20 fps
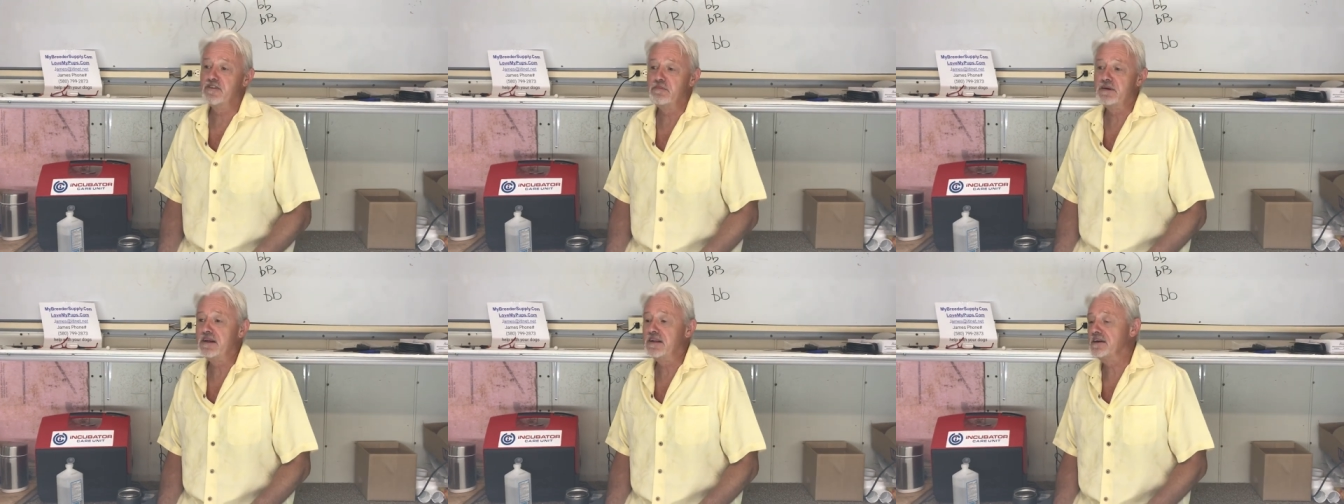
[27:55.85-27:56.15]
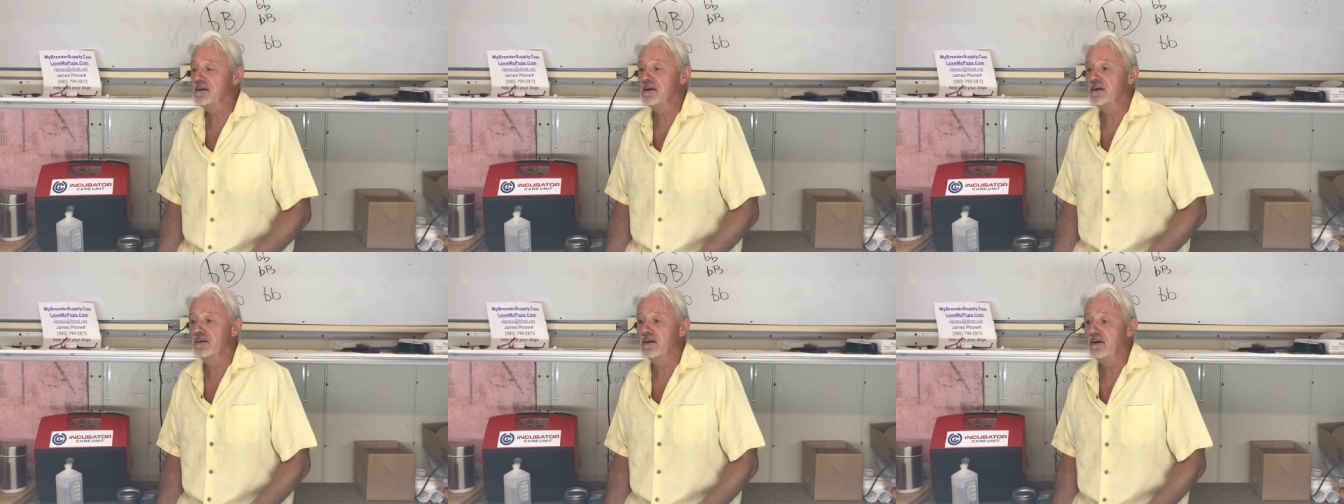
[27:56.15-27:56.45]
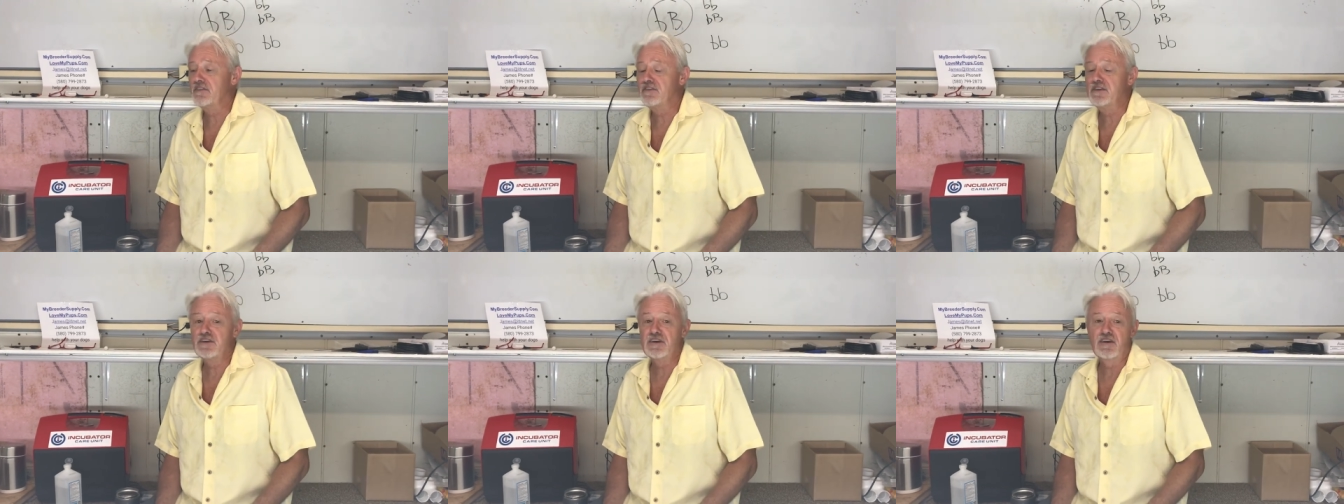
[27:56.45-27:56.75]
I mean, you know,
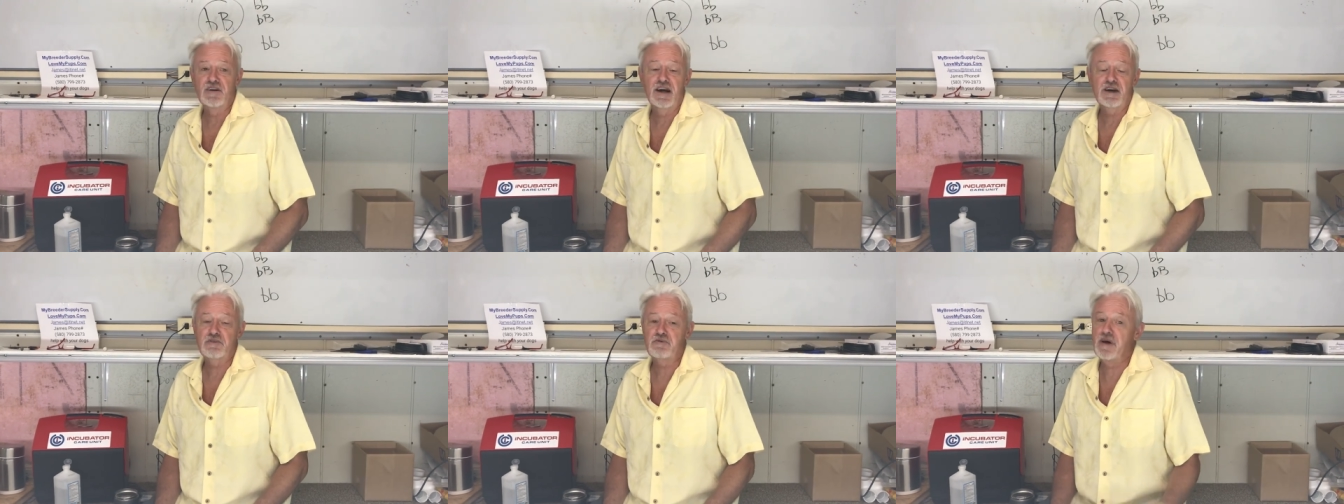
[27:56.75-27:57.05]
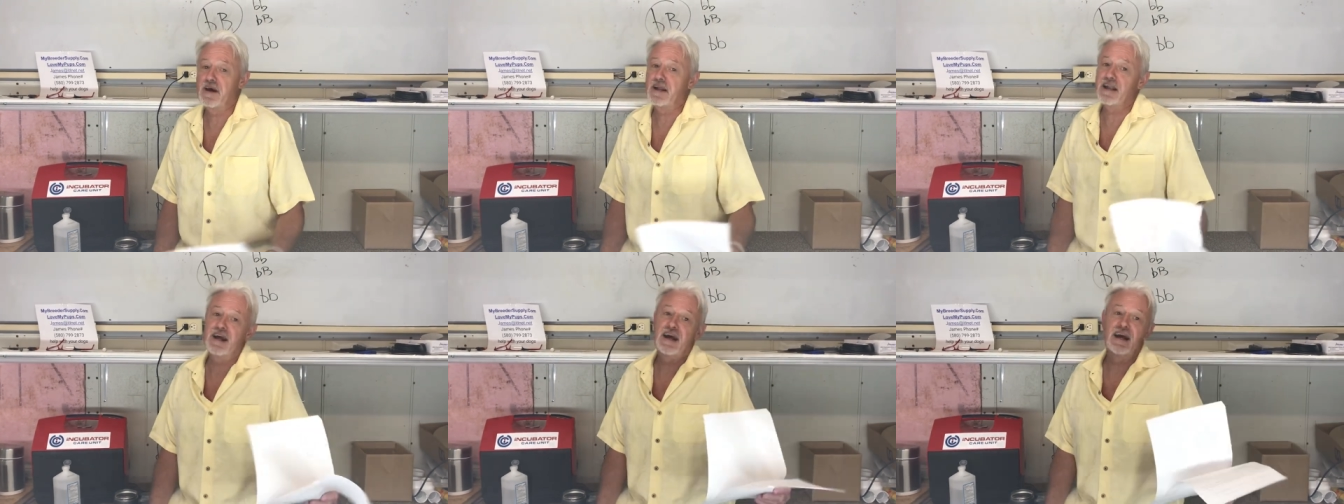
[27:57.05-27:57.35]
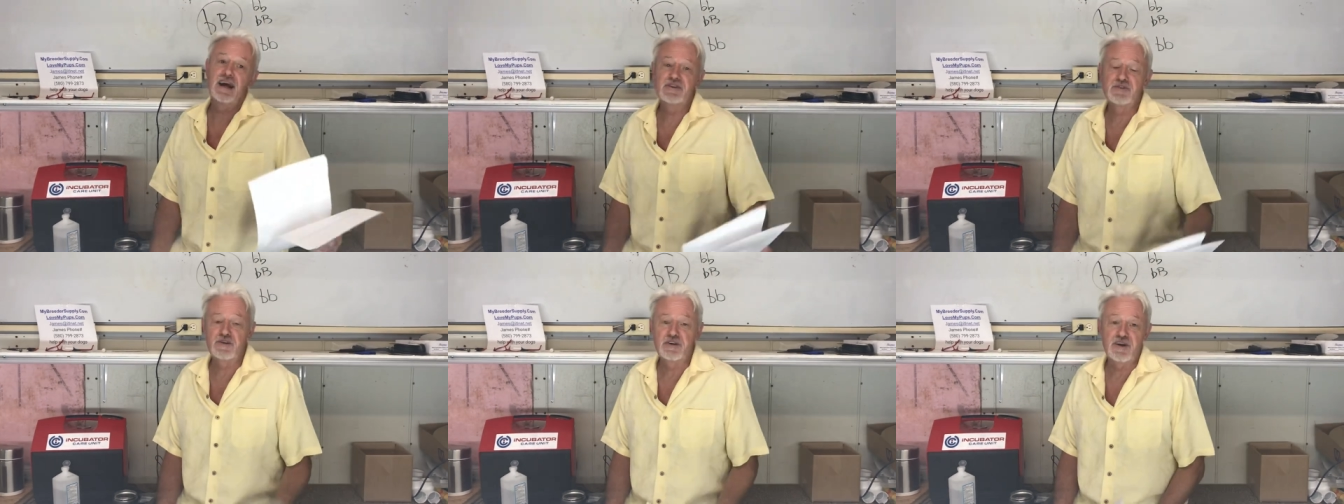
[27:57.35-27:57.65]
if you don't like
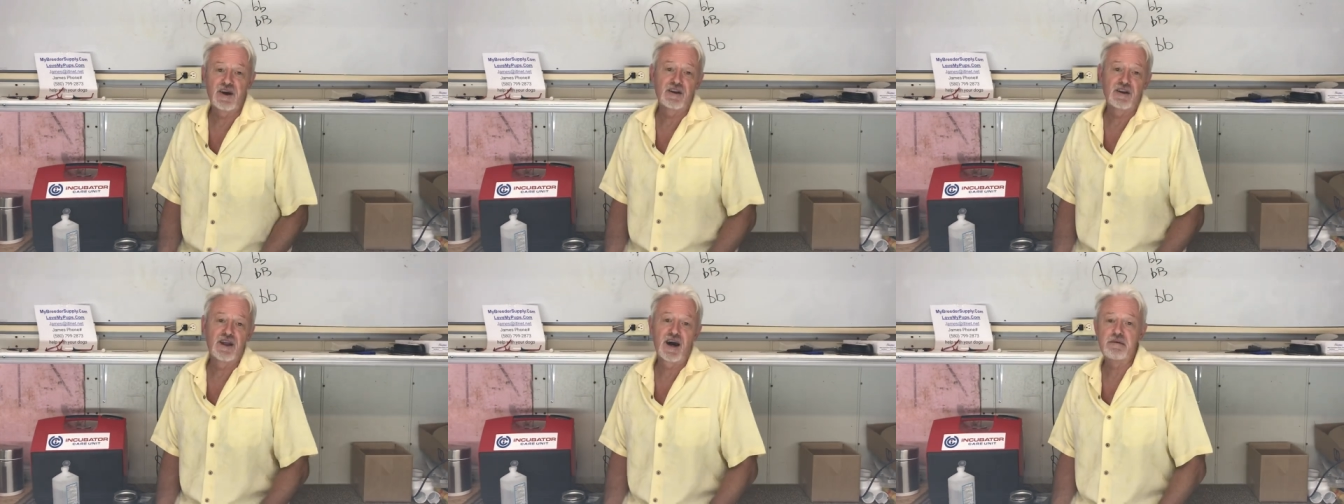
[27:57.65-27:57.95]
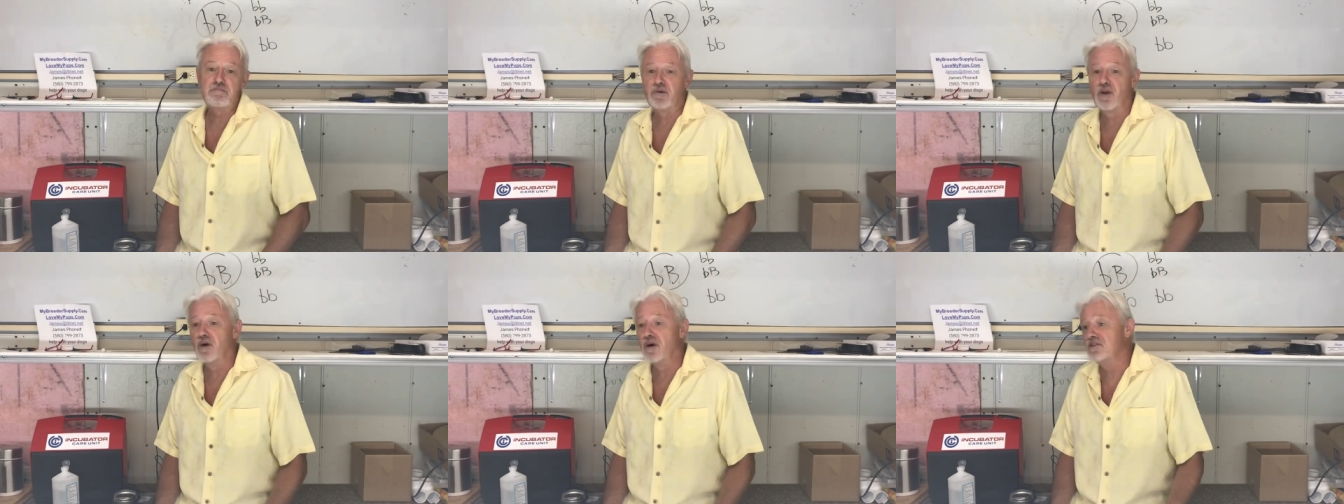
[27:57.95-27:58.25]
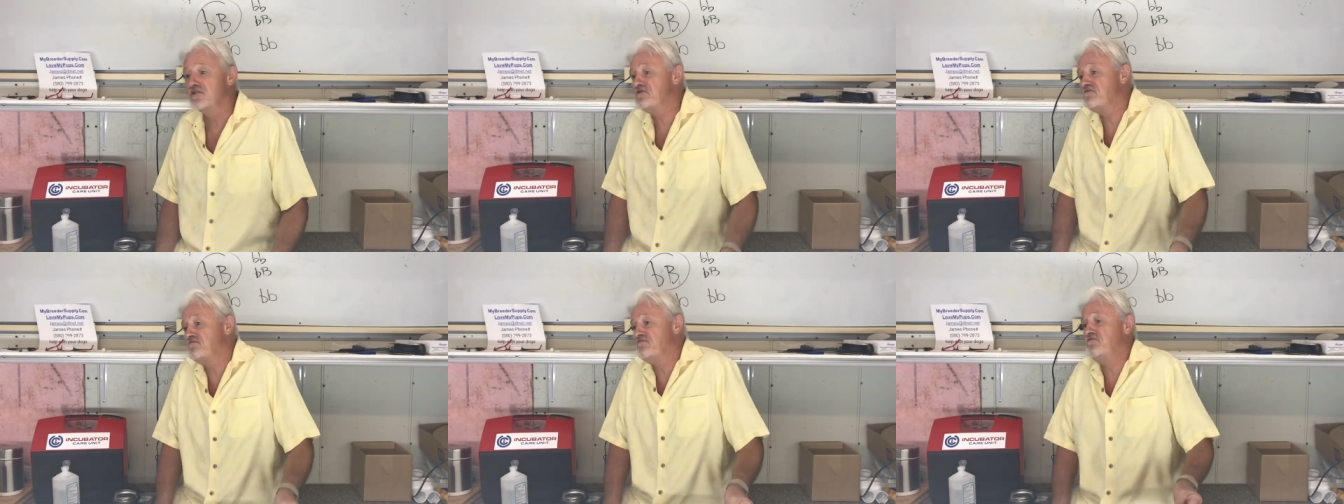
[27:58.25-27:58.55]
redheads or you don't like
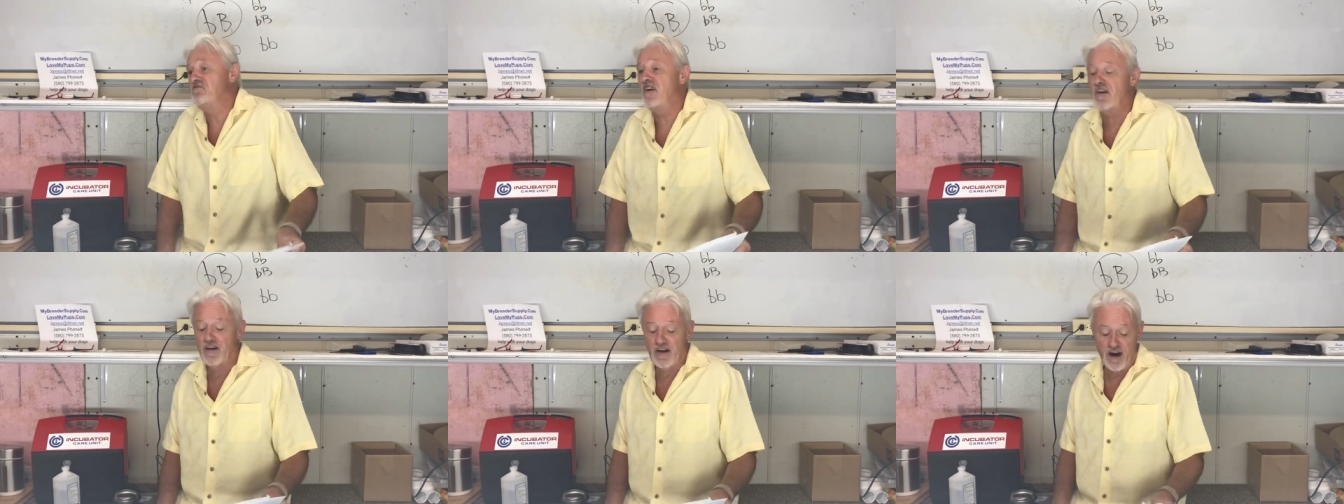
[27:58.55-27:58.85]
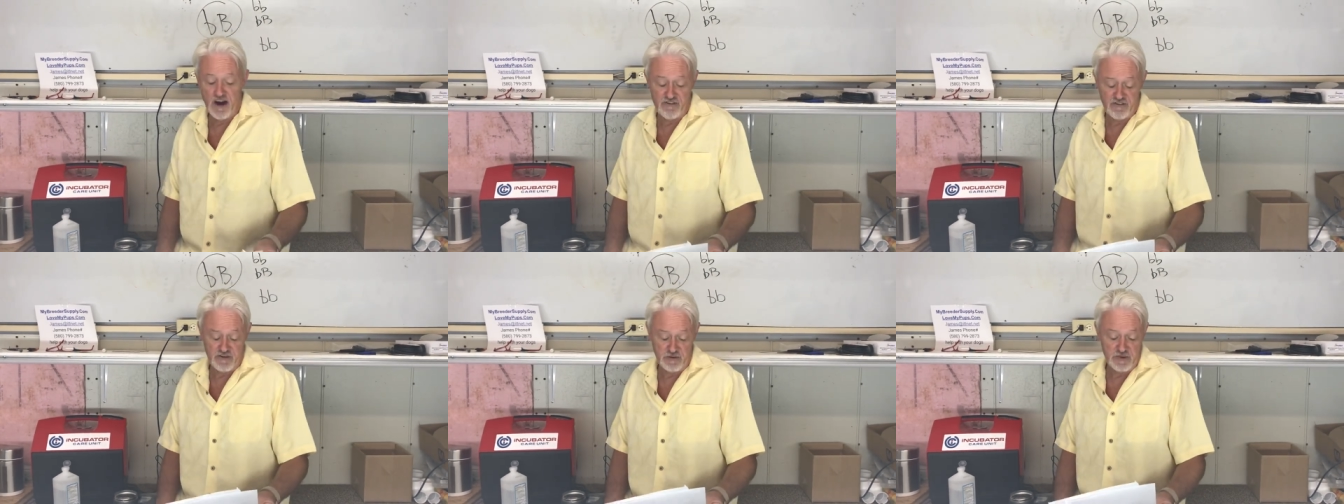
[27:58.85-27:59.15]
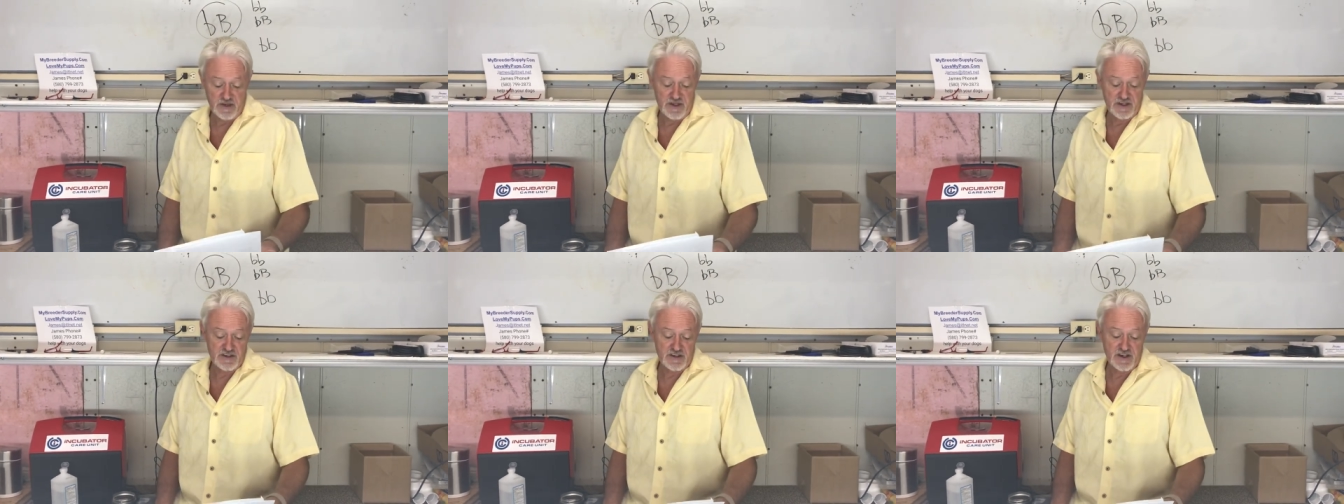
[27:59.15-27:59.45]
blondes, fair enough. I
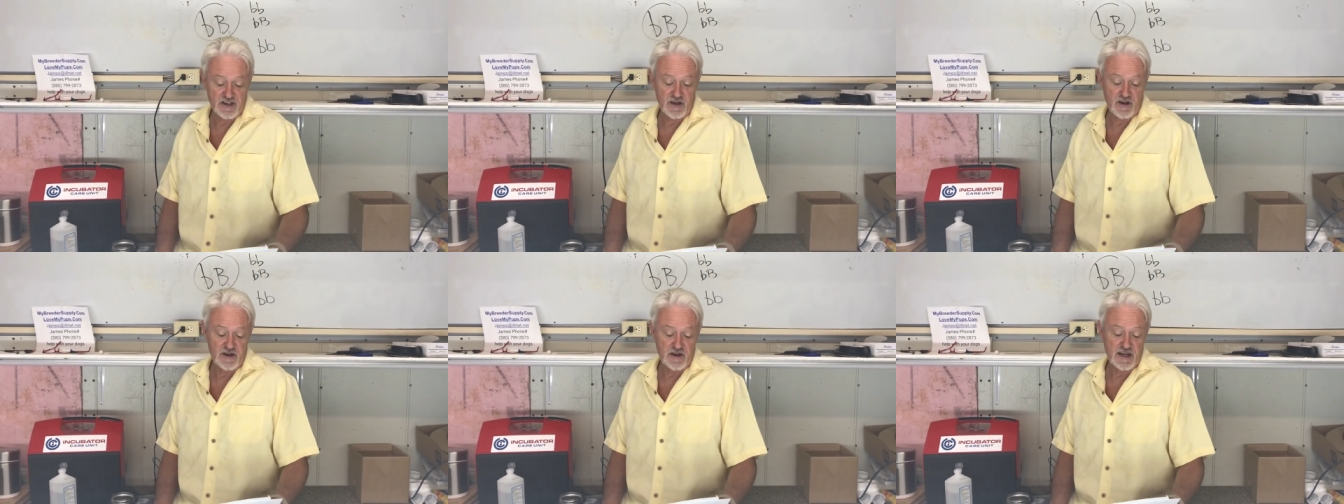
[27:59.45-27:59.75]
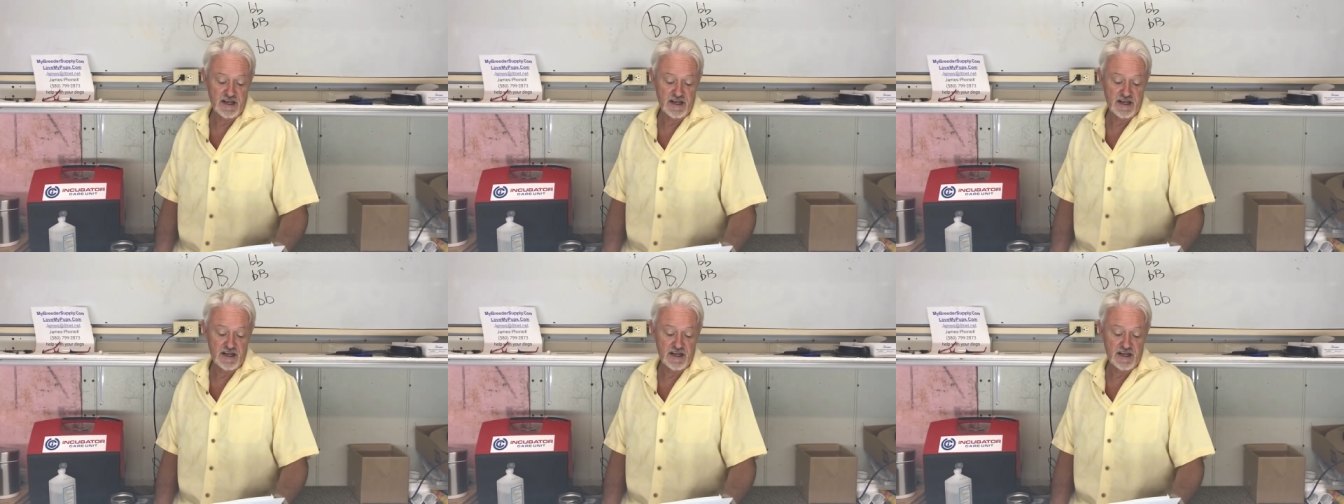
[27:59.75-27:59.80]
mean, it's you know,